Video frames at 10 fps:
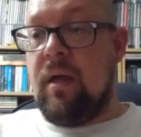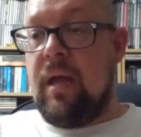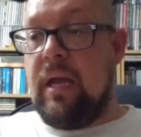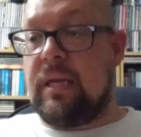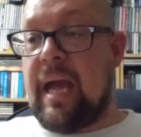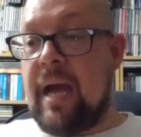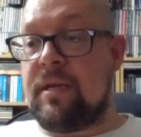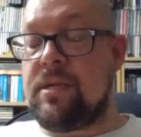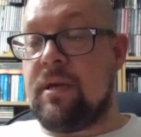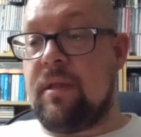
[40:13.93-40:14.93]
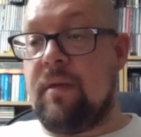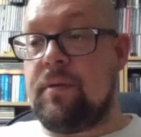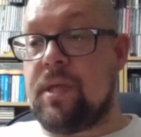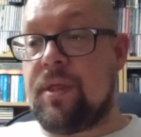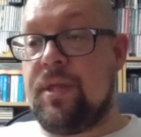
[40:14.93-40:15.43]
In Canada, there
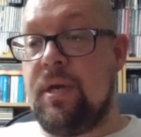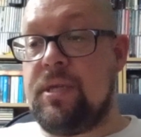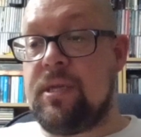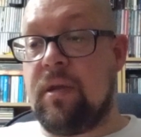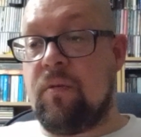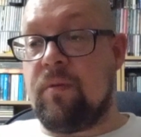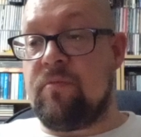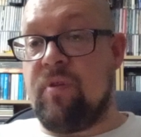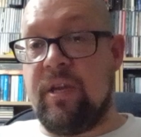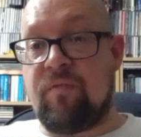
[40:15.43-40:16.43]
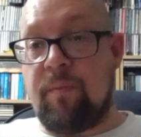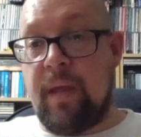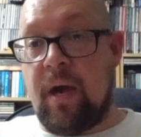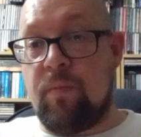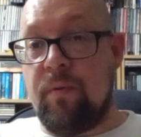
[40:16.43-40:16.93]
was a third single that was released from the
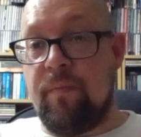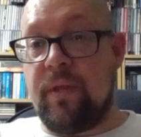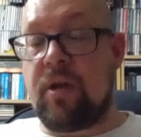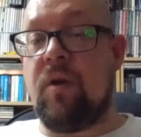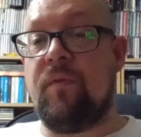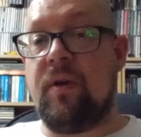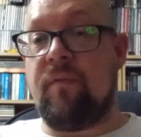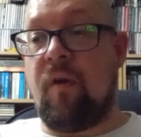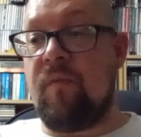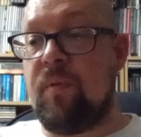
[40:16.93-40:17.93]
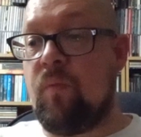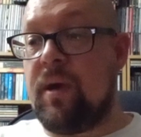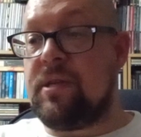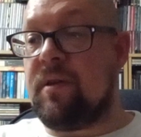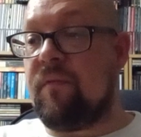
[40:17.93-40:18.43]
album, the cover of I've Been
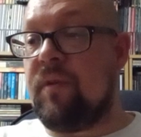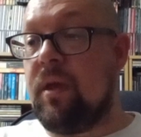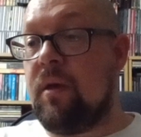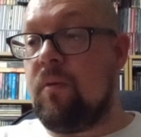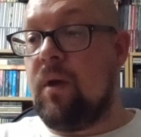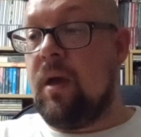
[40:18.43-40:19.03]
Waiting For You,